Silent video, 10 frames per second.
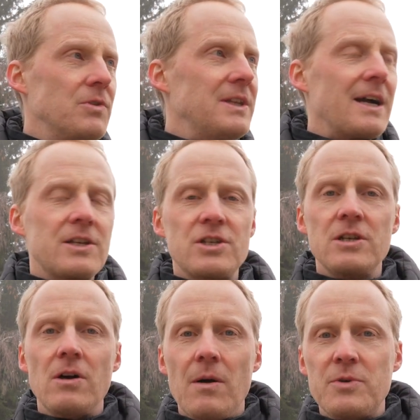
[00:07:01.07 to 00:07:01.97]

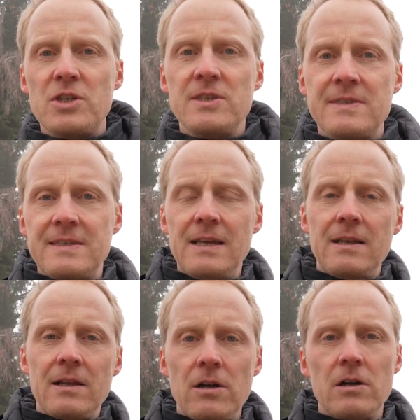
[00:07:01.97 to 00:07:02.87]
reduction options
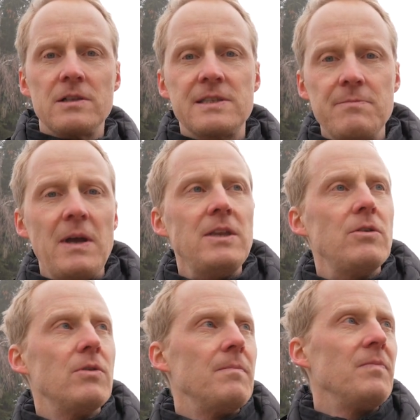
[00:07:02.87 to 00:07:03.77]
in the goggles
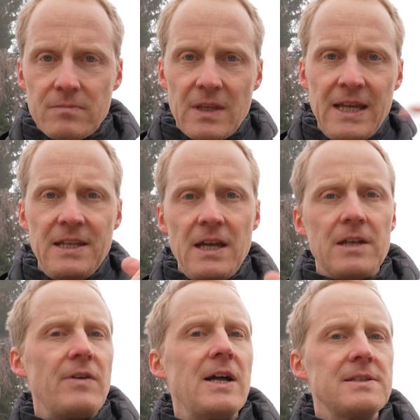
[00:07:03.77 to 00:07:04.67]
menu, and the
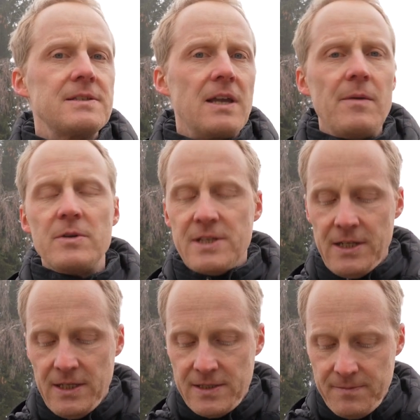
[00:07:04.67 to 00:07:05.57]
advanced camera
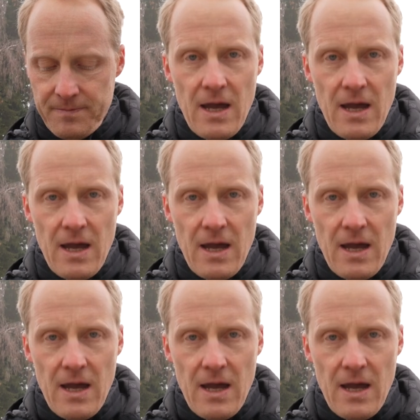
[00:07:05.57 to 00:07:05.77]
settings.